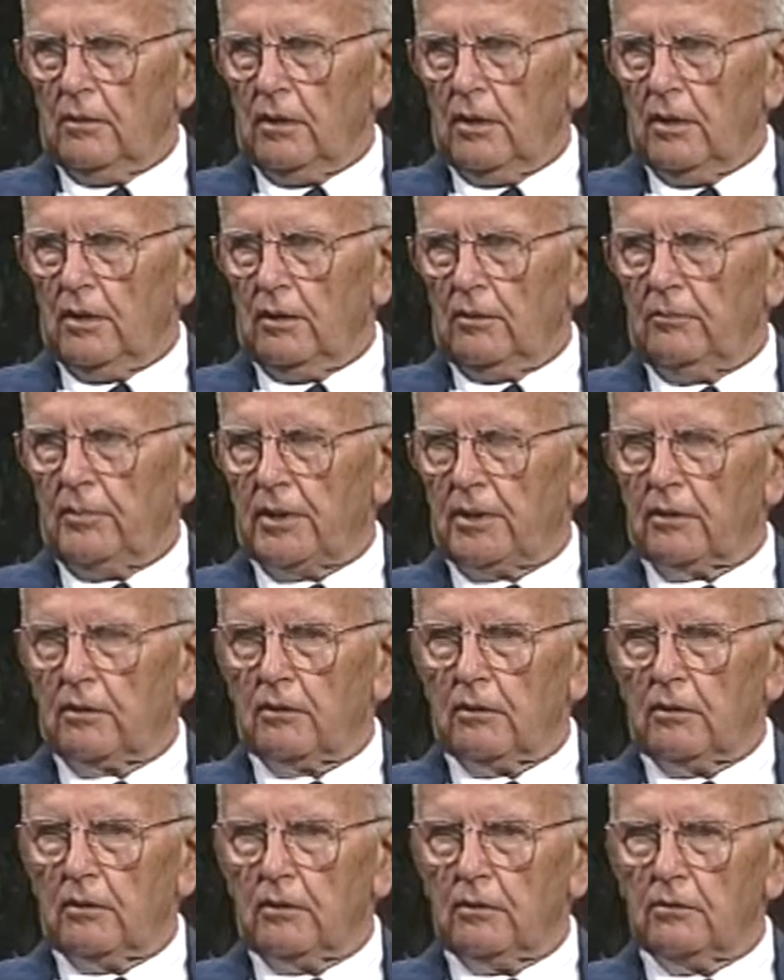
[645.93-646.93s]
It had been
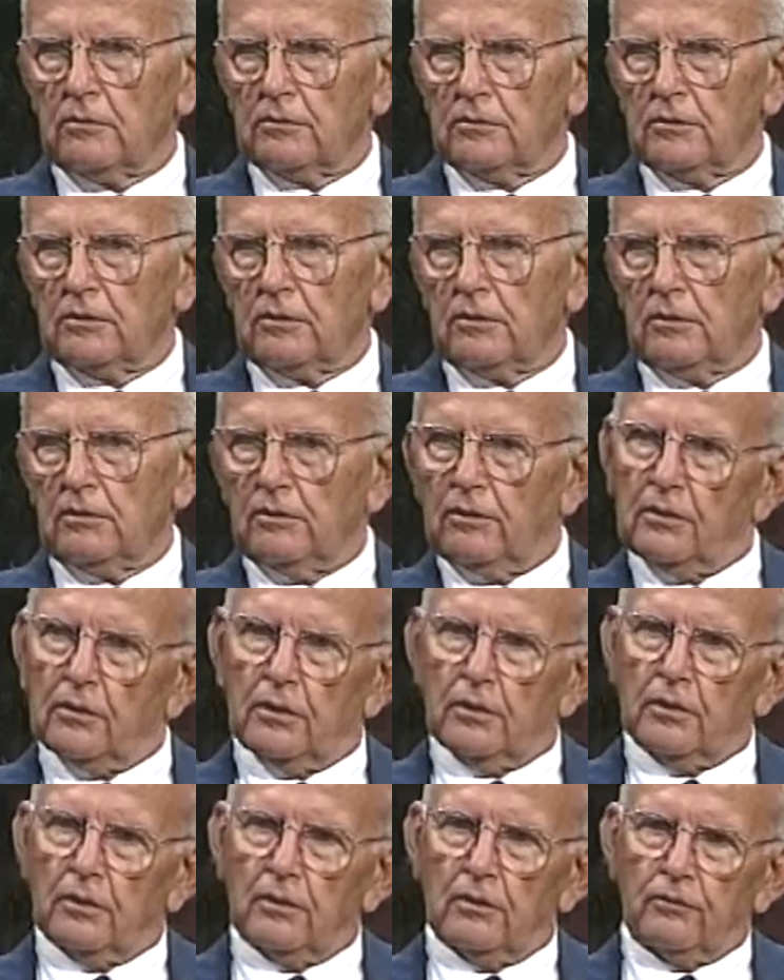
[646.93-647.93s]
closed, and
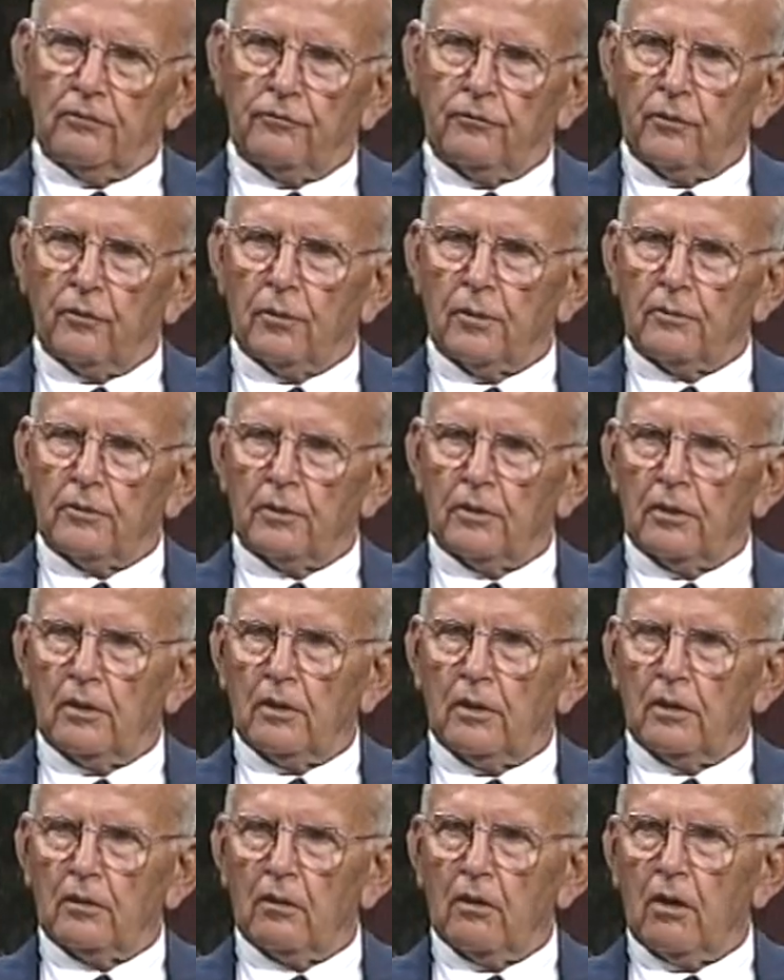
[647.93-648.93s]
it formed
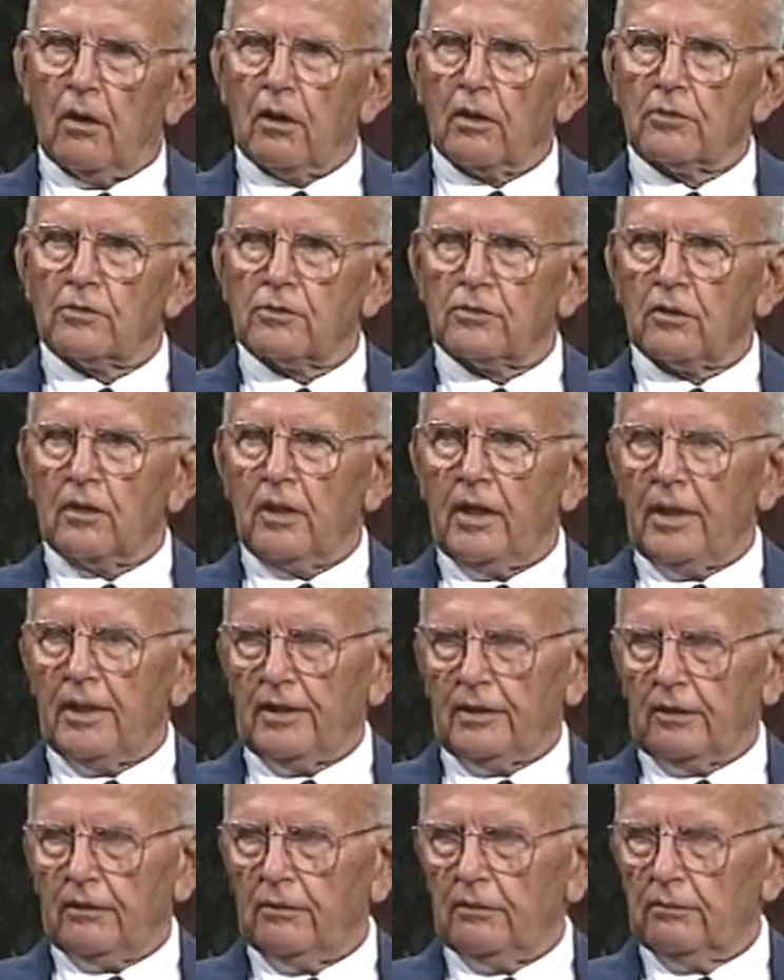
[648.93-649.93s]
a large
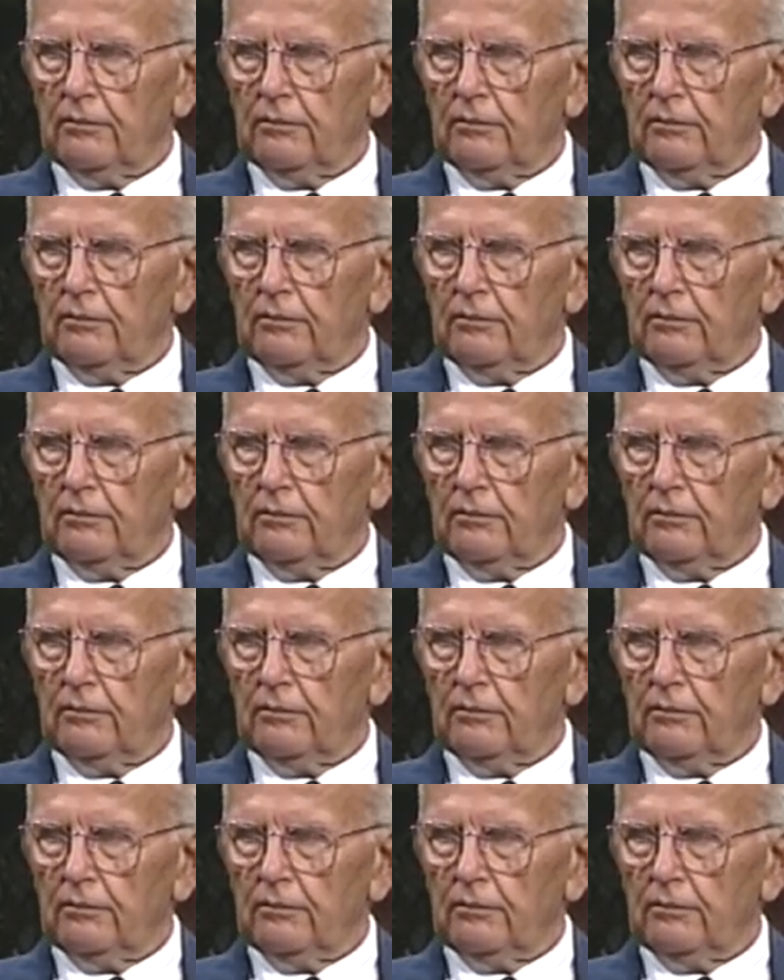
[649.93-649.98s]
lake.